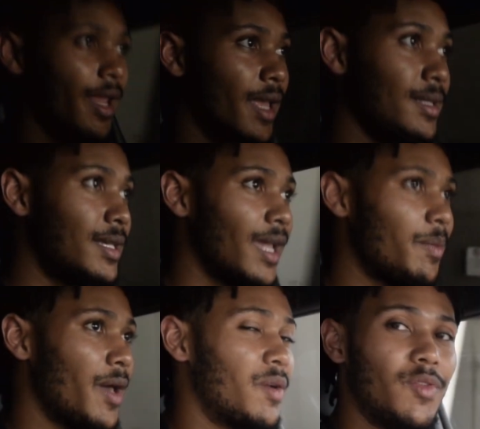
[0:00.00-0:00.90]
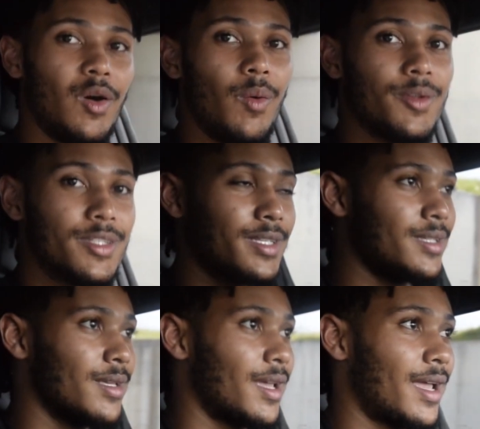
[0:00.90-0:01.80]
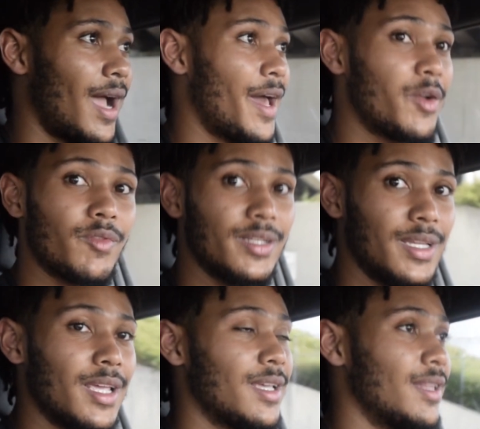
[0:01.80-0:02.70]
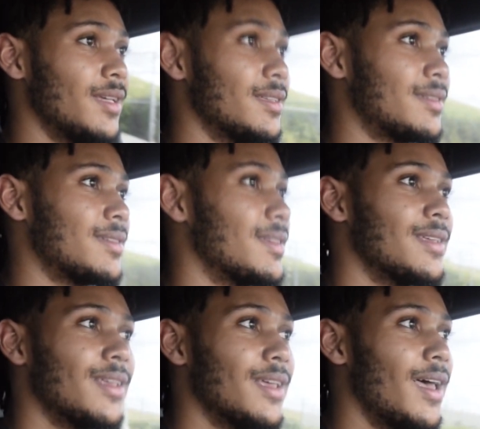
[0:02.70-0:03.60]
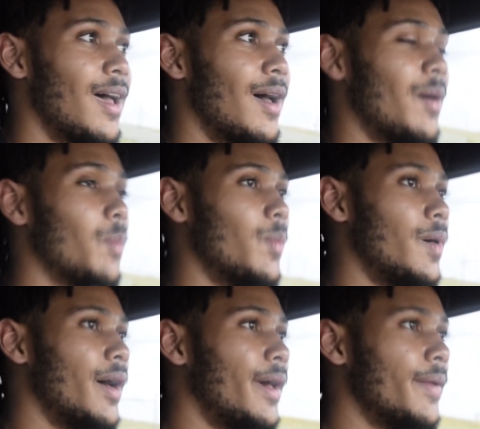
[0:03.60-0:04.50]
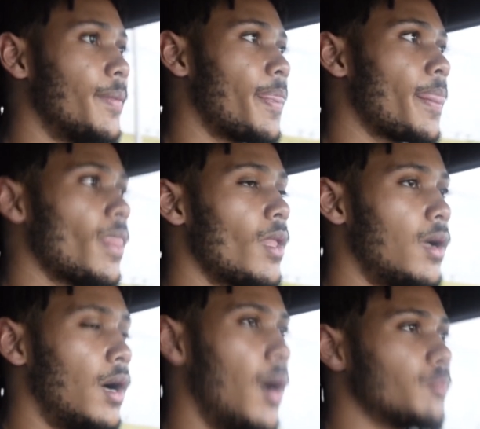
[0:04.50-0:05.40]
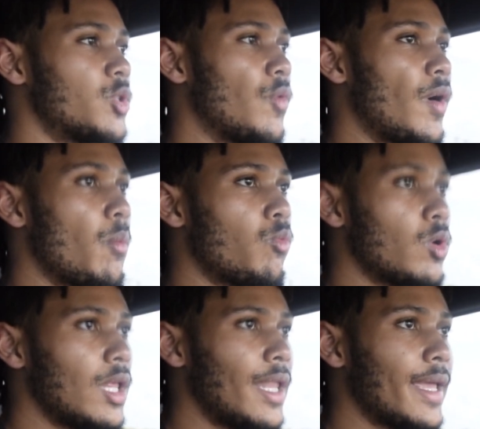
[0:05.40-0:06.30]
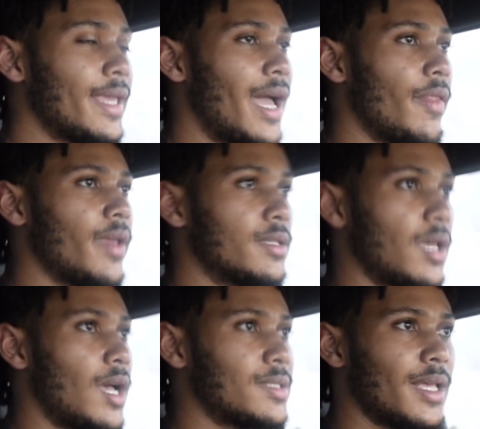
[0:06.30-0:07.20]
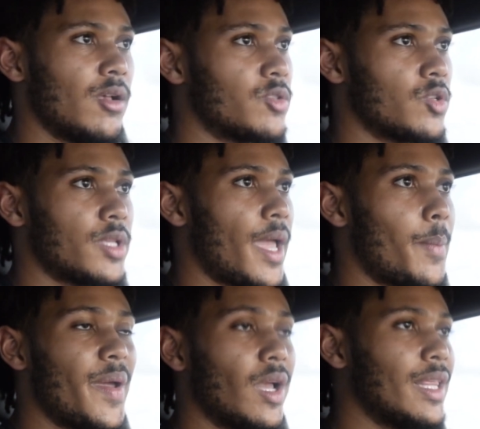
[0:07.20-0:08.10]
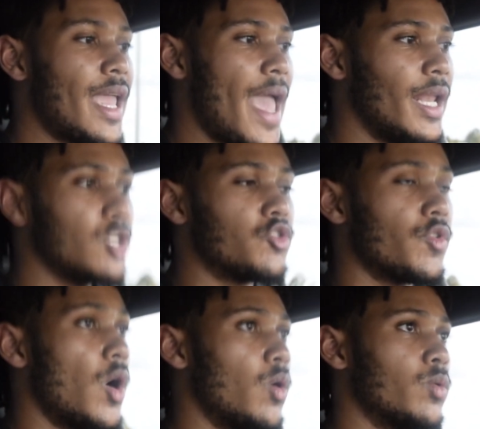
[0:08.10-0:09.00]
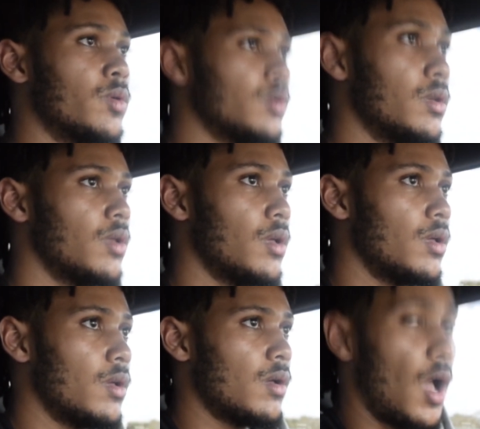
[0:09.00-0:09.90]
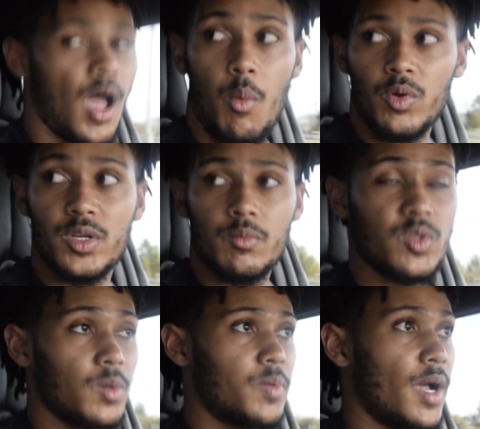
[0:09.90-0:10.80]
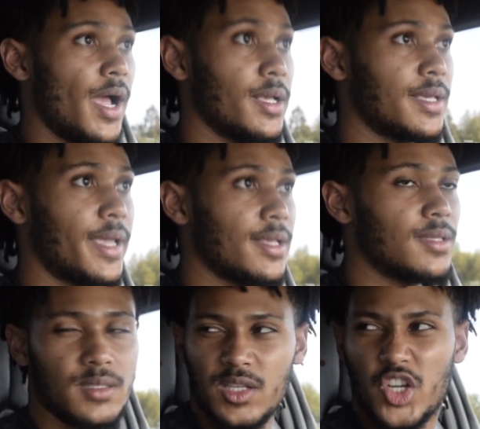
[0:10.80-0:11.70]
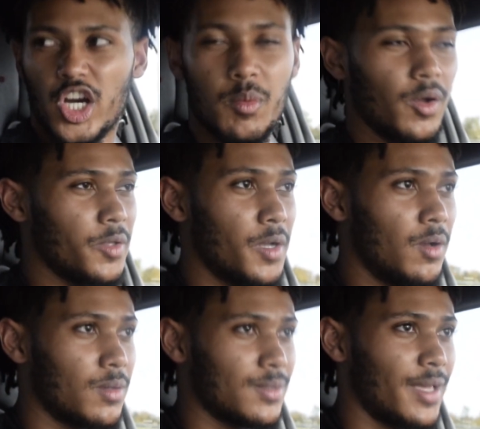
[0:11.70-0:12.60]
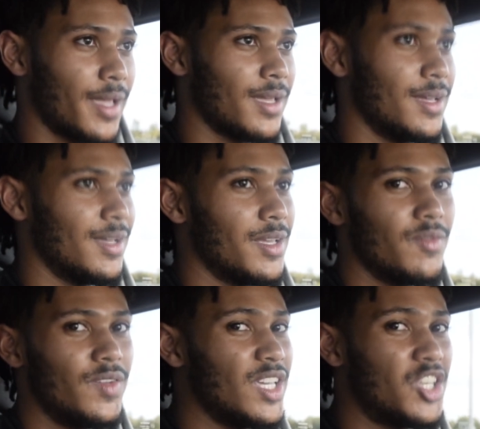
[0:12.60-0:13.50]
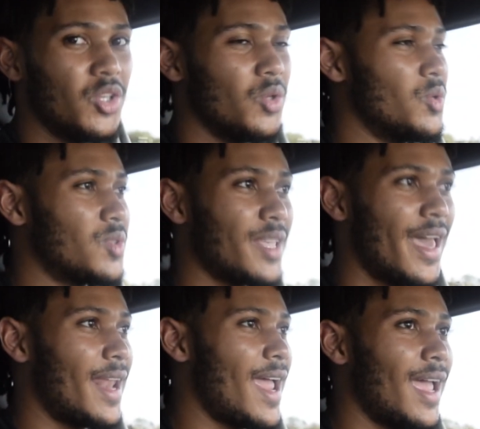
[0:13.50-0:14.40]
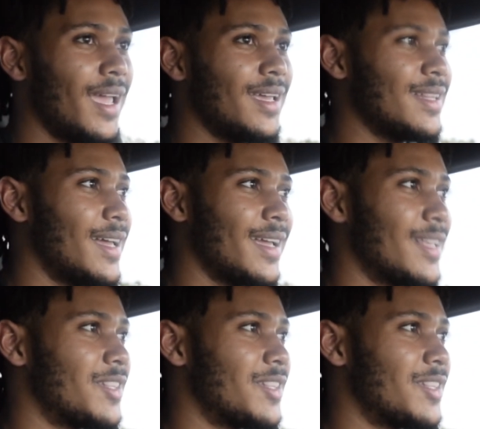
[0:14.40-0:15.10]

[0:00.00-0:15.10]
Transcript: an intake manifold, which is kind of ridiculous. But um, so far, I'm really liking how the exhaust sounds. There's like barely any drone, which I'm surprised. I guess it's the turbo, you know, because like VQ's NA, like